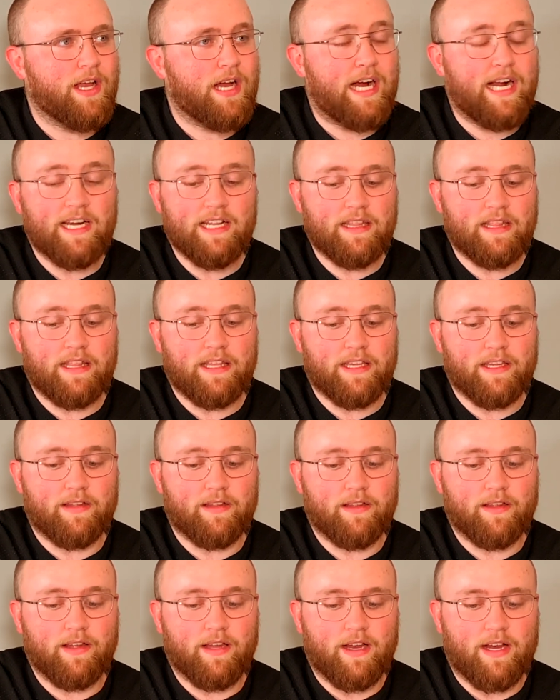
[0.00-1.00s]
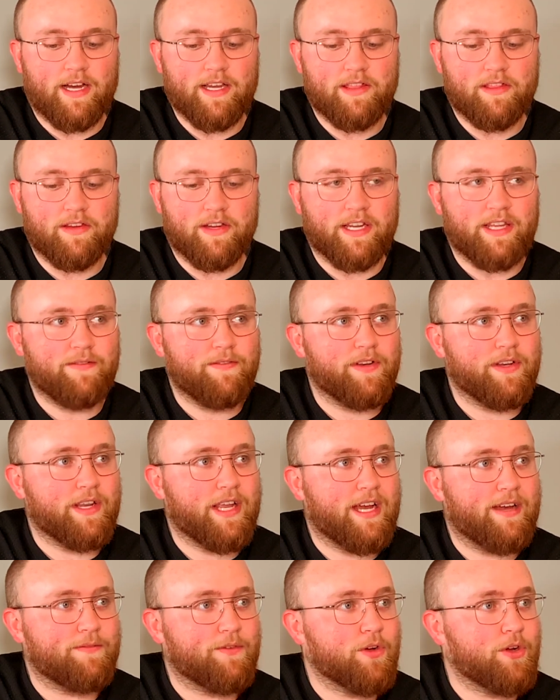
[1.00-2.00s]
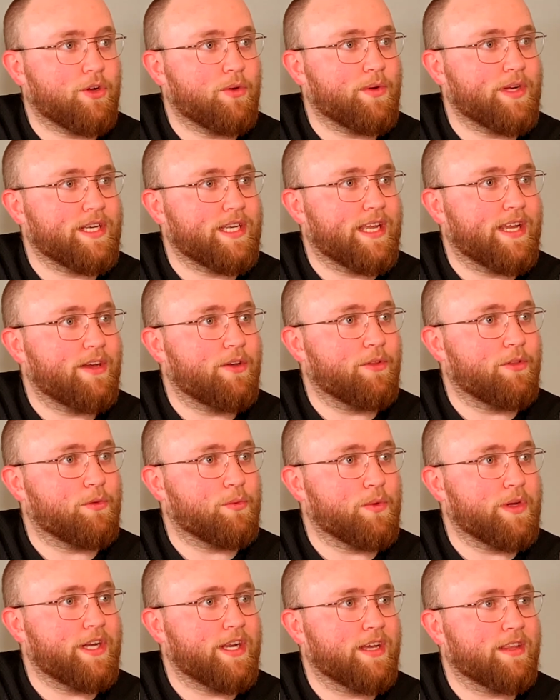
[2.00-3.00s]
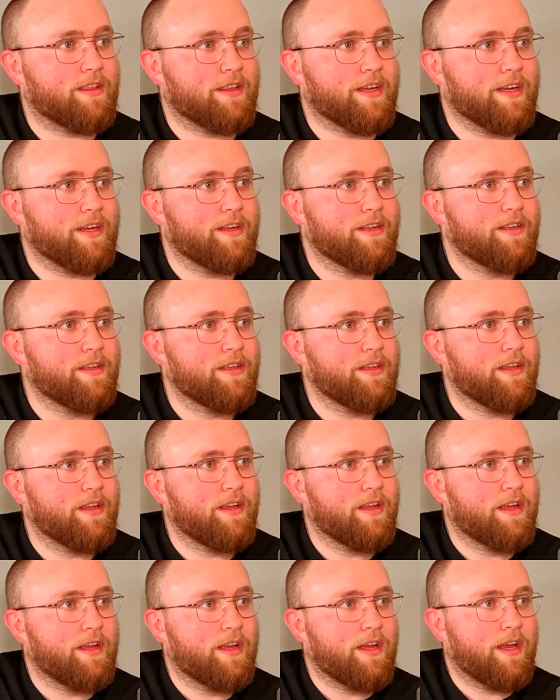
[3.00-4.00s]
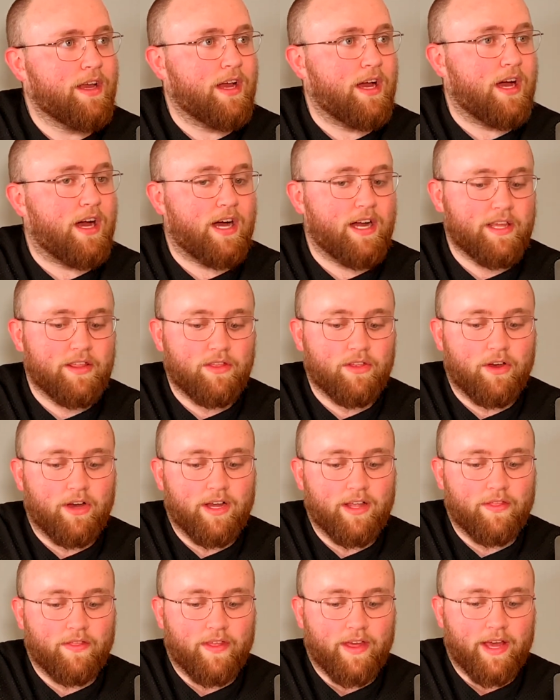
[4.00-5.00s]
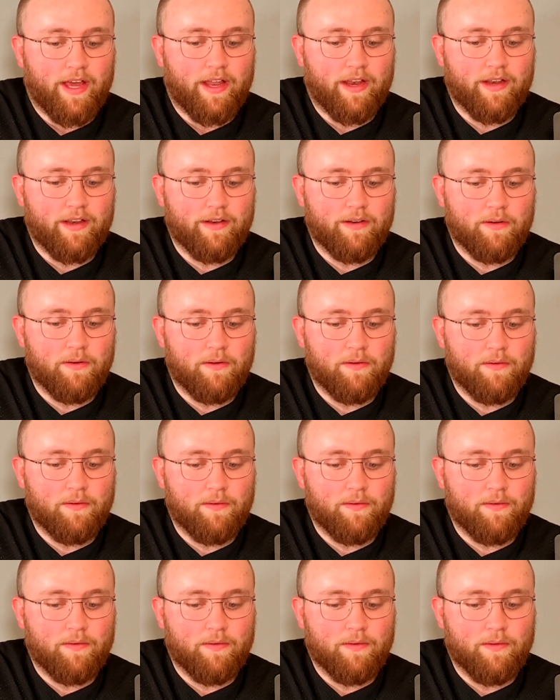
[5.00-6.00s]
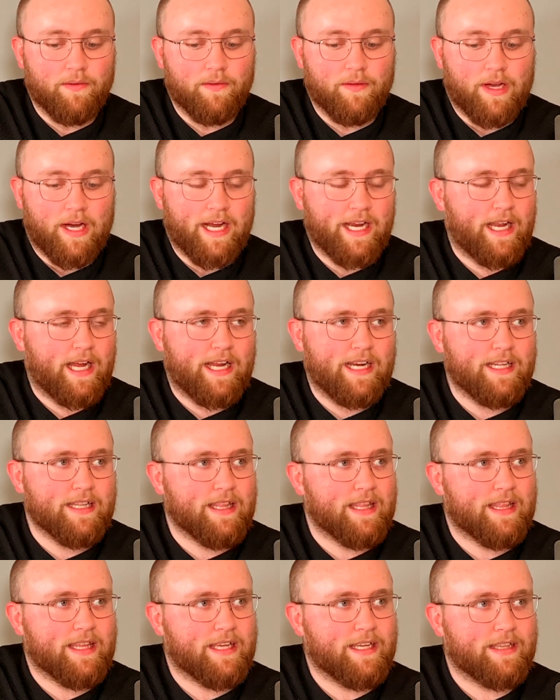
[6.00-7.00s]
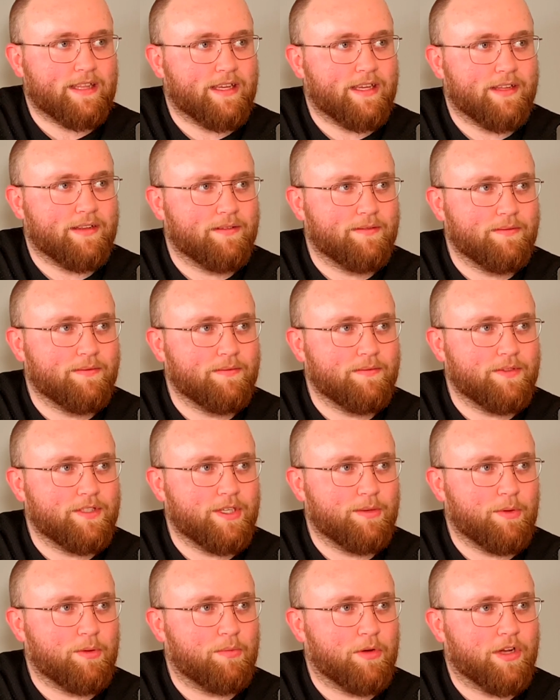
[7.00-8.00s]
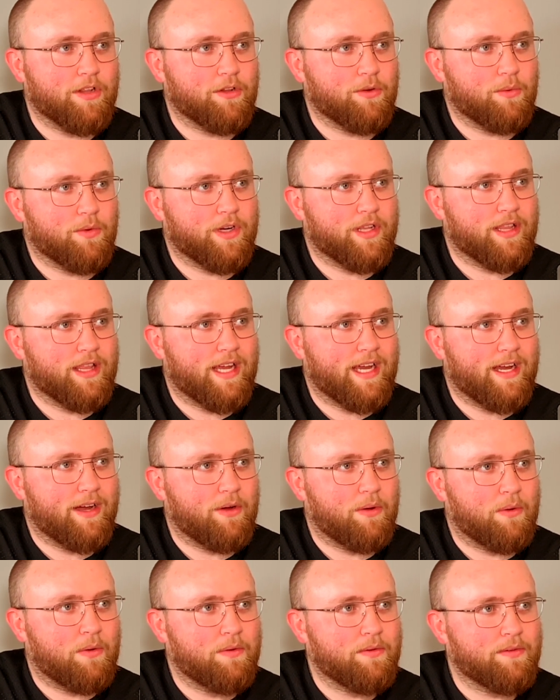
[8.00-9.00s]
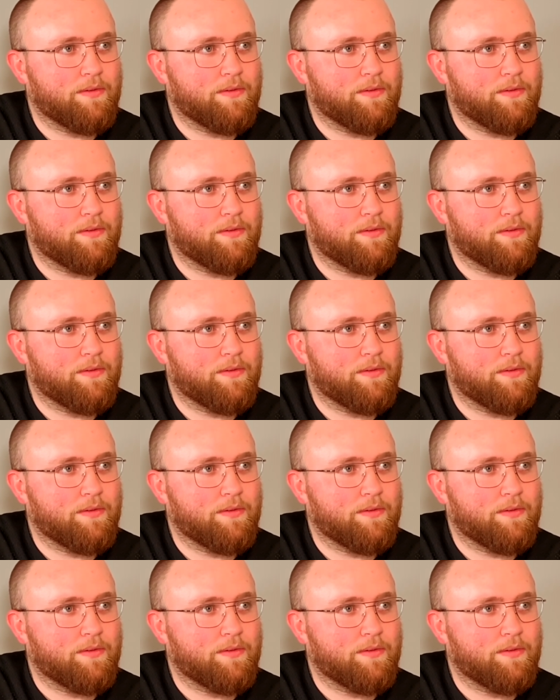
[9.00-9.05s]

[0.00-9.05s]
I thought even after going down 3-0, I thought that I didn't think that Jimmy Butler would allow